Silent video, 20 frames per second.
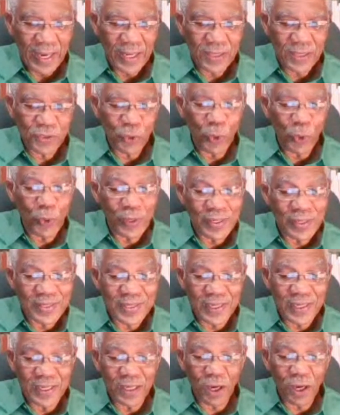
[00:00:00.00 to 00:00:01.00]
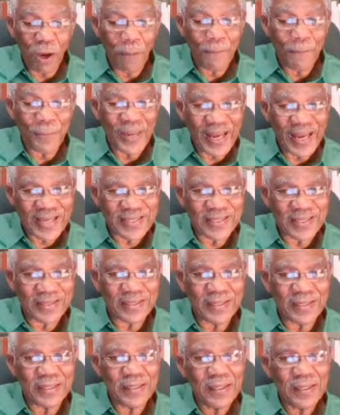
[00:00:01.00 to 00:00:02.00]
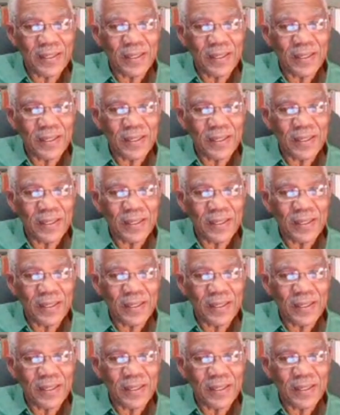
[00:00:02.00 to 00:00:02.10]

So you can see the complexity.